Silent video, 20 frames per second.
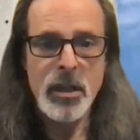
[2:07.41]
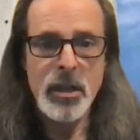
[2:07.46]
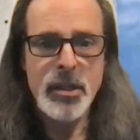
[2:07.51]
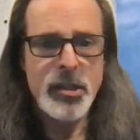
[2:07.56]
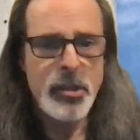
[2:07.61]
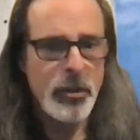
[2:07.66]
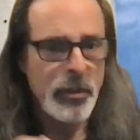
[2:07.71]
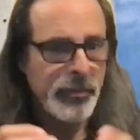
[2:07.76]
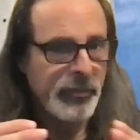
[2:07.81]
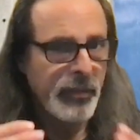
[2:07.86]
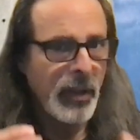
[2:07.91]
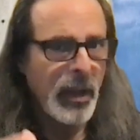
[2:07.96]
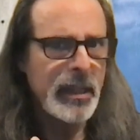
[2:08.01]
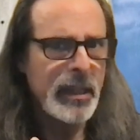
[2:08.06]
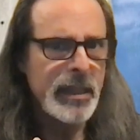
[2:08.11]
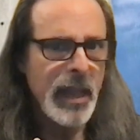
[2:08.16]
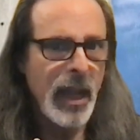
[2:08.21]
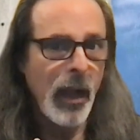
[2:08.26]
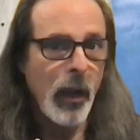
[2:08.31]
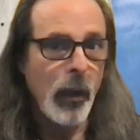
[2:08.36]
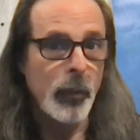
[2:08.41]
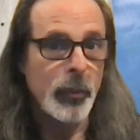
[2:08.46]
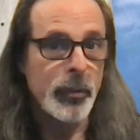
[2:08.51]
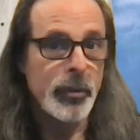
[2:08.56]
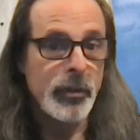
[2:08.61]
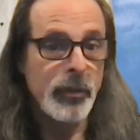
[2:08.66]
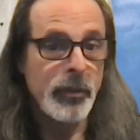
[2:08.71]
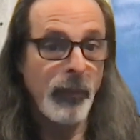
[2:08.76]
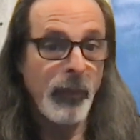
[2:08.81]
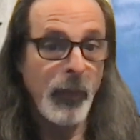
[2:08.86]
So to find out
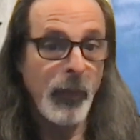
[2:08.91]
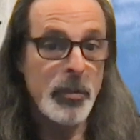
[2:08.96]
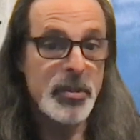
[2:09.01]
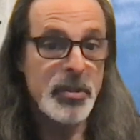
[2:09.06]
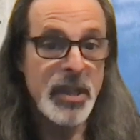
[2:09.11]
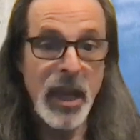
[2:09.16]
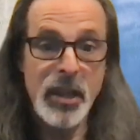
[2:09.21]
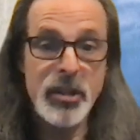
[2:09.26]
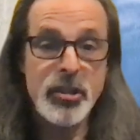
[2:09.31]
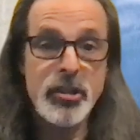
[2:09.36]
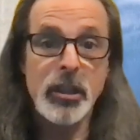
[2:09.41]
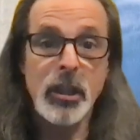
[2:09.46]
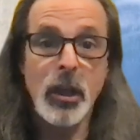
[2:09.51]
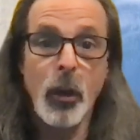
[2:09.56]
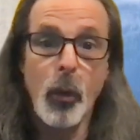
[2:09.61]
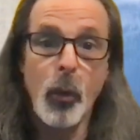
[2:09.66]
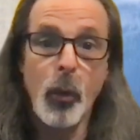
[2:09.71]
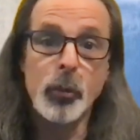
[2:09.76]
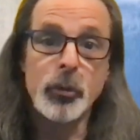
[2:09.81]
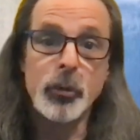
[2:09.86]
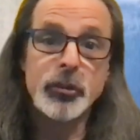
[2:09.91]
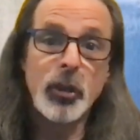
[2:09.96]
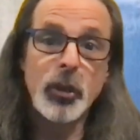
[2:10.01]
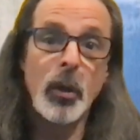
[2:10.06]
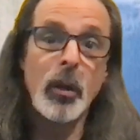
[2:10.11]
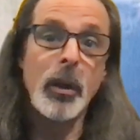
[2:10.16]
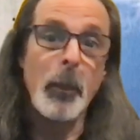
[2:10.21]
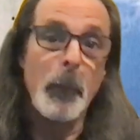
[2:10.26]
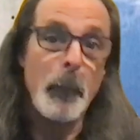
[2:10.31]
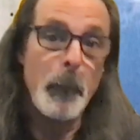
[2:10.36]
that there was actually a whole
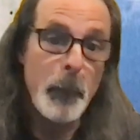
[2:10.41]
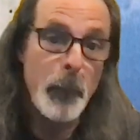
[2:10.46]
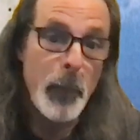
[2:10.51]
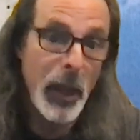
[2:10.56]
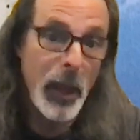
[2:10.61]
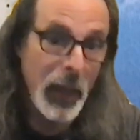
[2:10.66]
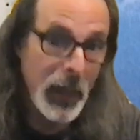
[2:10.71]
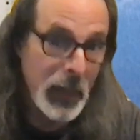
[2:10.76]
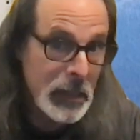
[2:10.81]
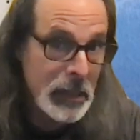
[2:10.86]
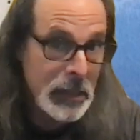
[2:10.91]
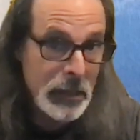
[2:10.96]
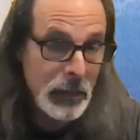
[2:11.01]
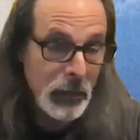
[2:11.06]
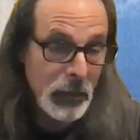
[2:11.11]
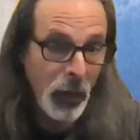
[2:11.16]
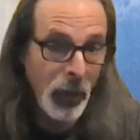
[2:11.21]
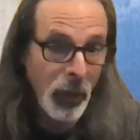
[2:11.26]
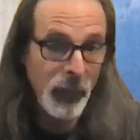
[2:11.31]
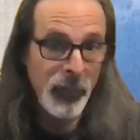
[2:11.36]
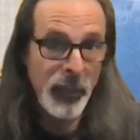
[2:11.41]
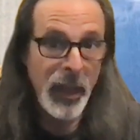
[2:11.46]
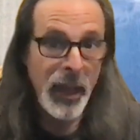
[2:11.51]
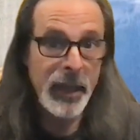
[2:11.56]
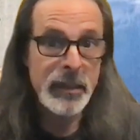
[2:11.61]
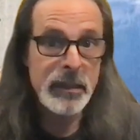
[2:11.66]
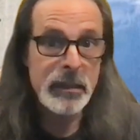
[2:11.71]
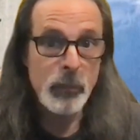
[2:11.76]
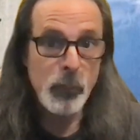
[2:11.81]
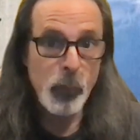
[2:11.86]
song based on
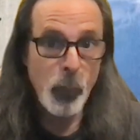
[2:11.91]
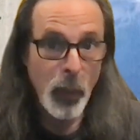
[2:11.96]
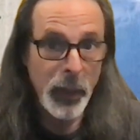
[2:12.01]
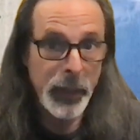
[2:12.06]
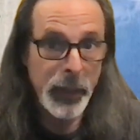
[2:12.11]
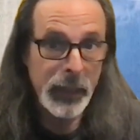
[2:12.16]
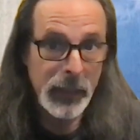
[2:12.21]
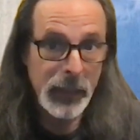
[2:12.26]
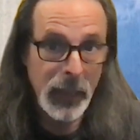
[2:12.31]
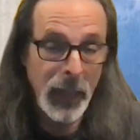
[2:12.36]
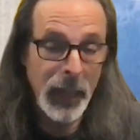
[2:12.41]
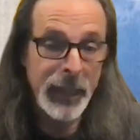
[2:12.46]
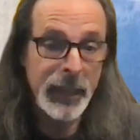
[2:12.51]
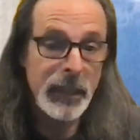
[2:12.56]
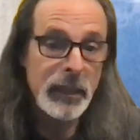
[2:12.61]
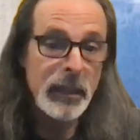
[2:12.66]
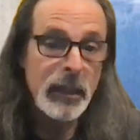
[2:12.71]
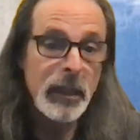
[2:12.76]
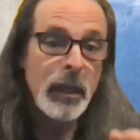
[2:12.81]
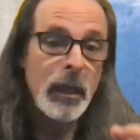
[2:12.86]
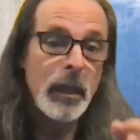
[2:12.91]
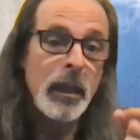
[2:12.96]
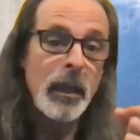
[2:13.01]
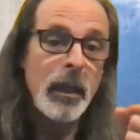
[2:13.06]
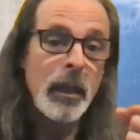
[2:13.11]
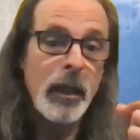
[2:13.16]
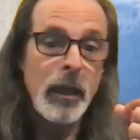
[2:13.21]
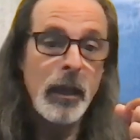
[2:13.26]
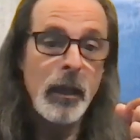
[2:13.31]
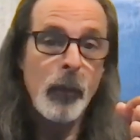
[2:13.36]
that one line
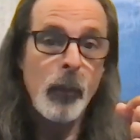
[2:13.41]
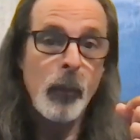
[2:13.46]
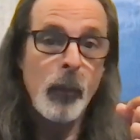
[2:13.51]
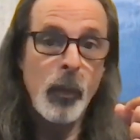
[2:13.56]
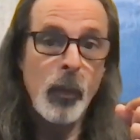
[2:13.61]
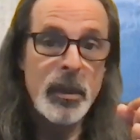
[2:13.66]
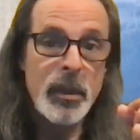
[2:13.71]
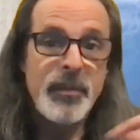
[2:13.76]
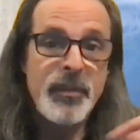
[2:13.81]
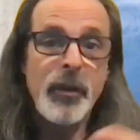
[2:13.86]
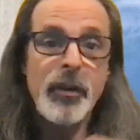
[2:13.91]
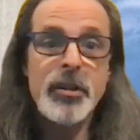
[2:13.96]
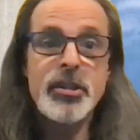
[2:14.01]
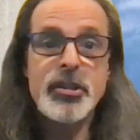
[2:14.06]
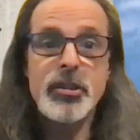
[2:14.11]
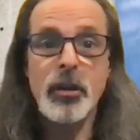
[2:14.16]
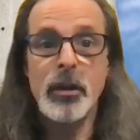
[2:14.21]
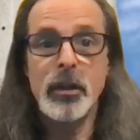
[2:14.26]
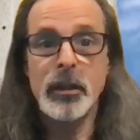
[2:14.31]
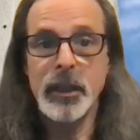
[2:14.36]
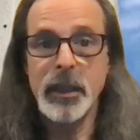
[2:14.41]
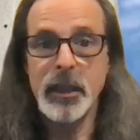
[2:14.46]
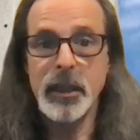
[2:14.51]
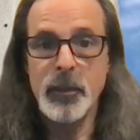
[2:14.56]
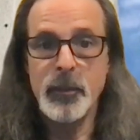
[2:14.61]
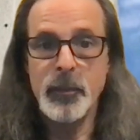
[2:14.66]
was very startling.